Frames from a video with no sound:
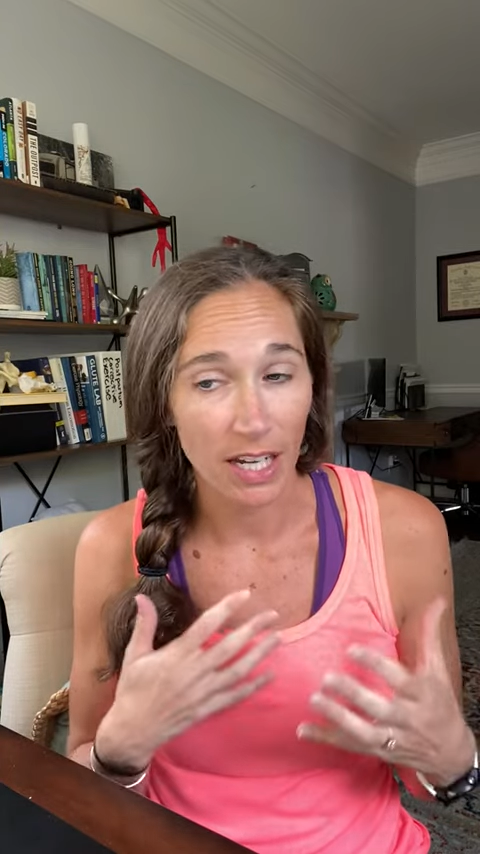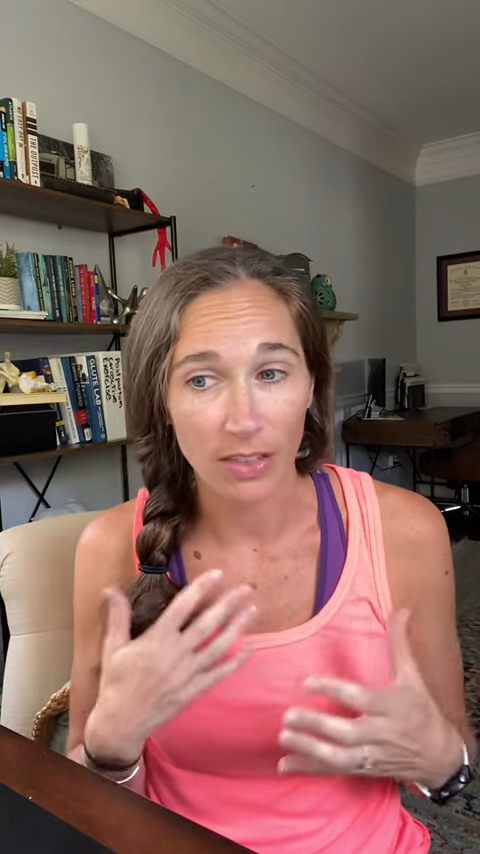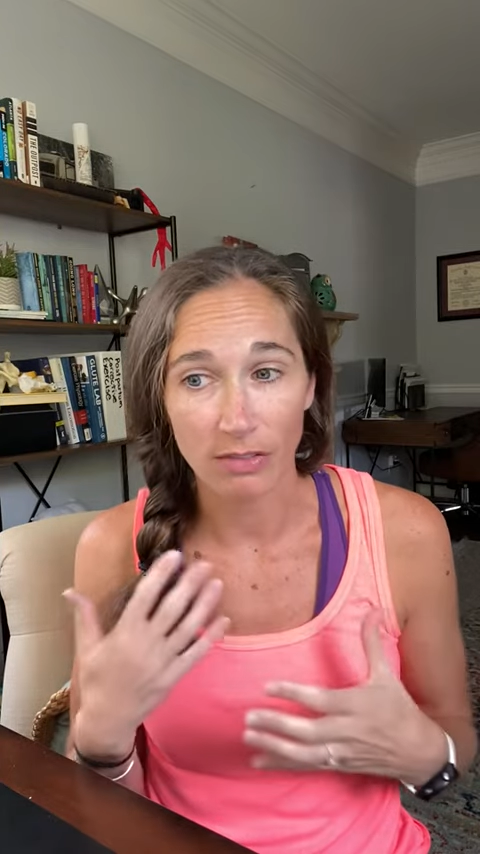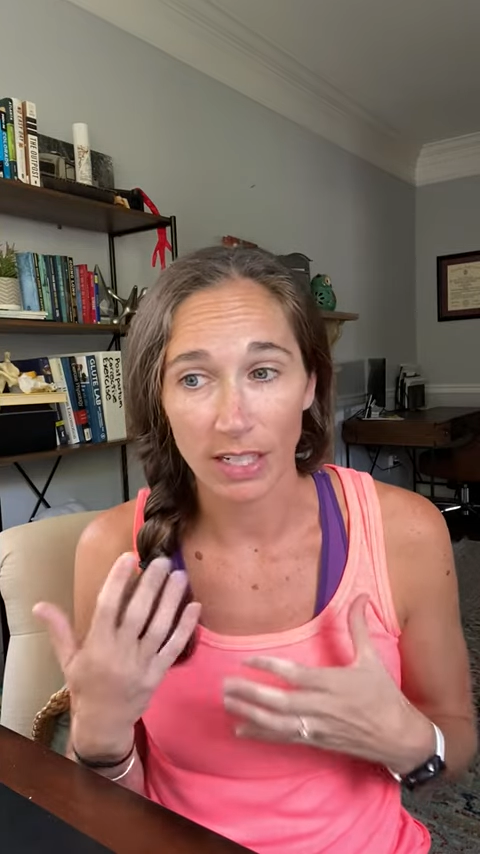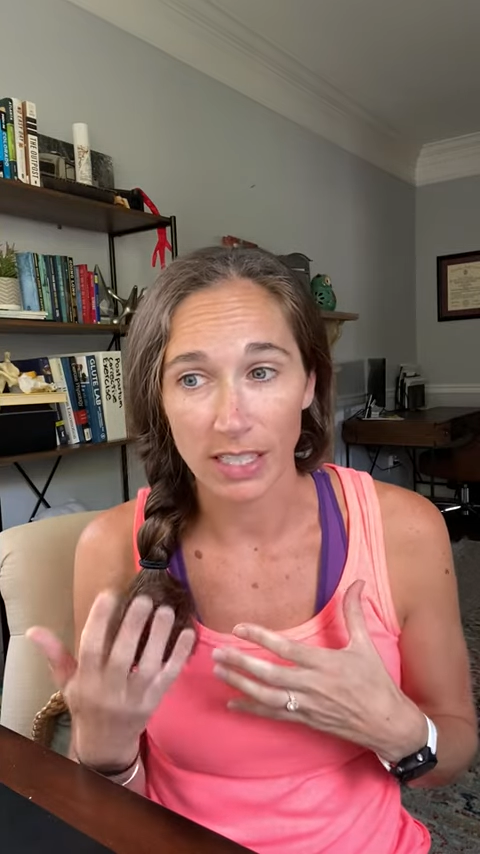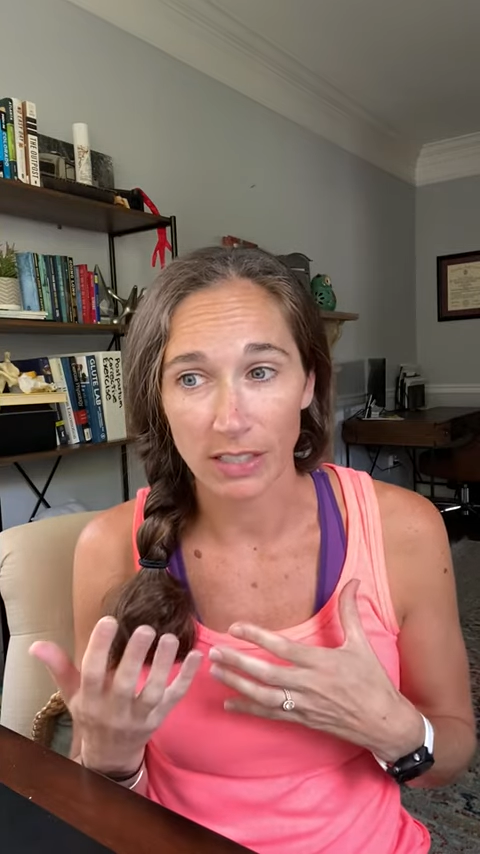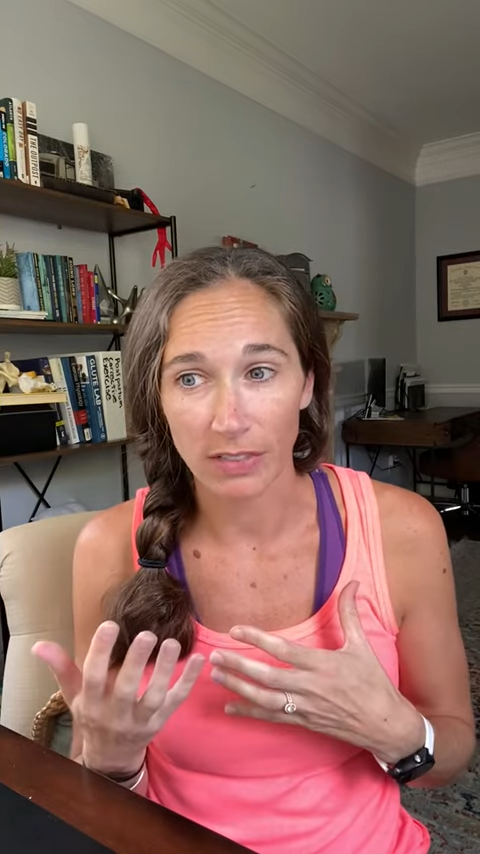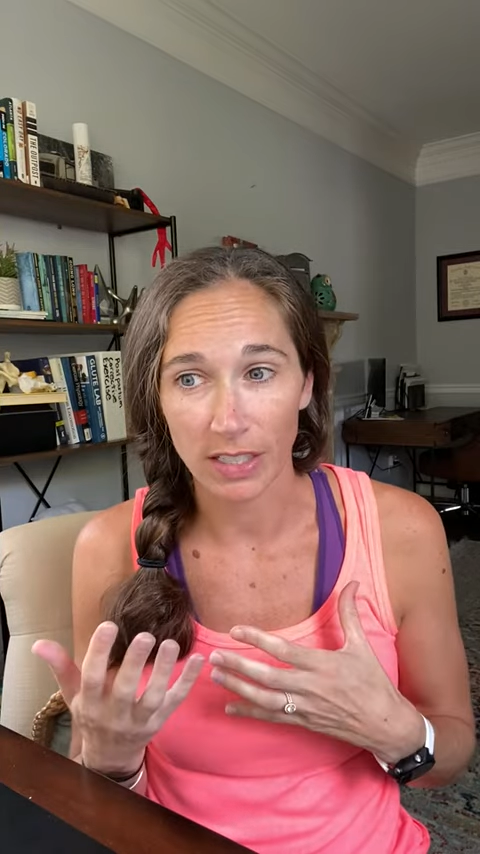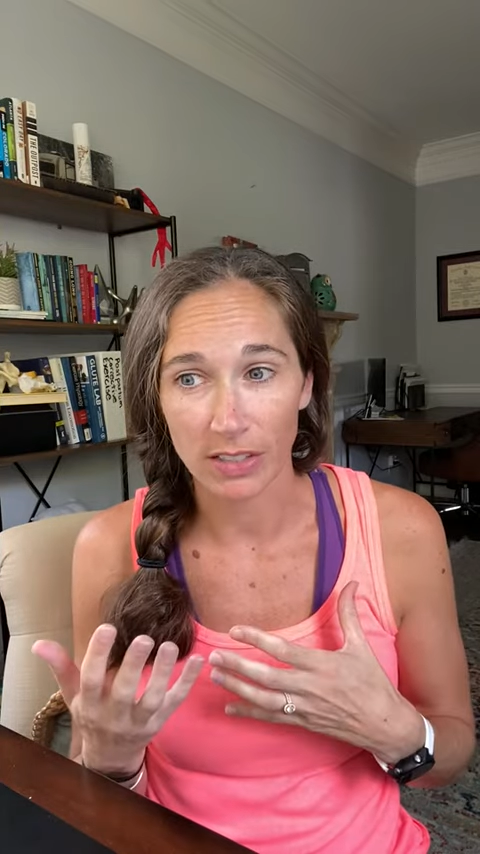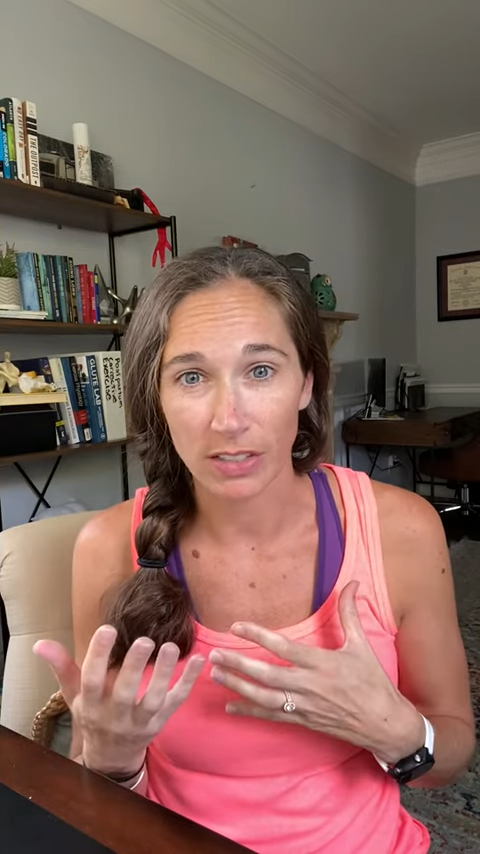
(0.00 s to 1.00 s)
and the rest of
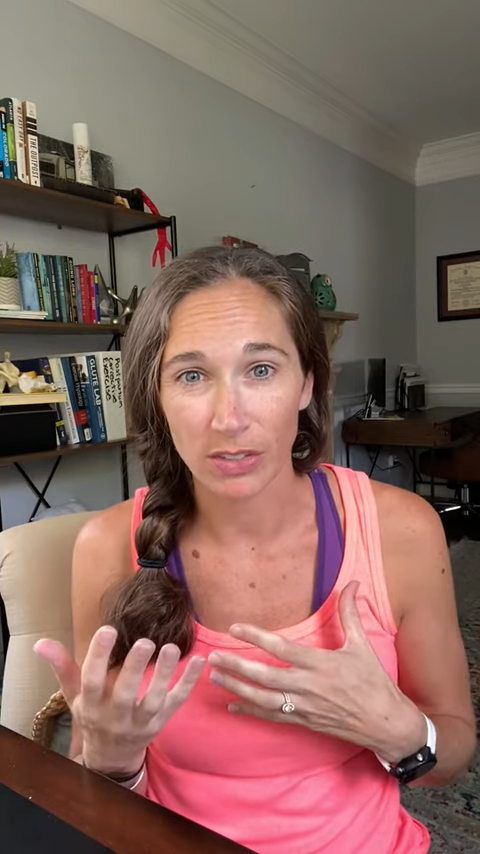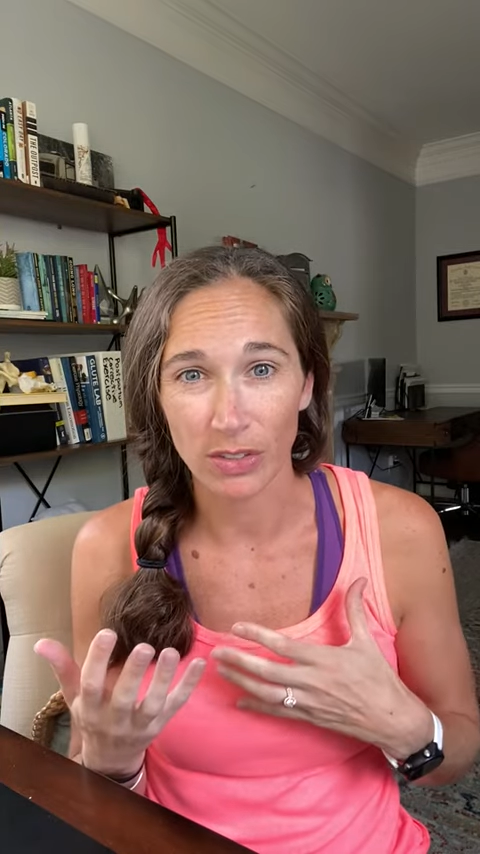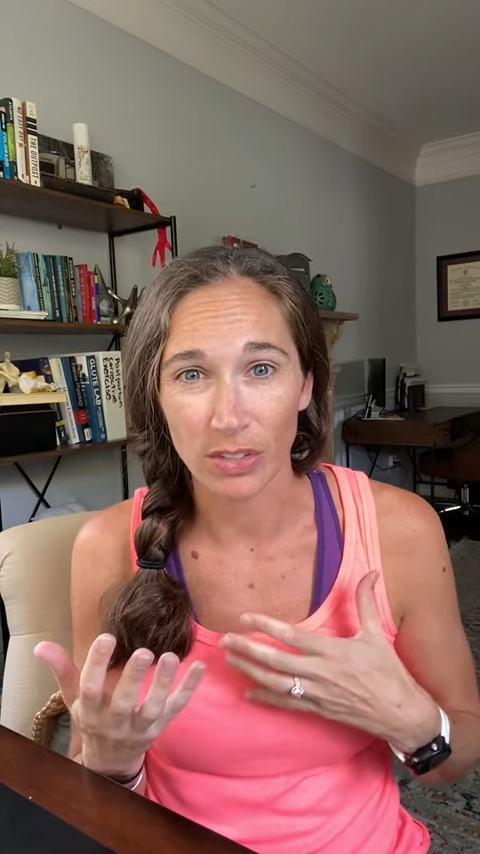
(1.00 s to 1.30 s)
us to,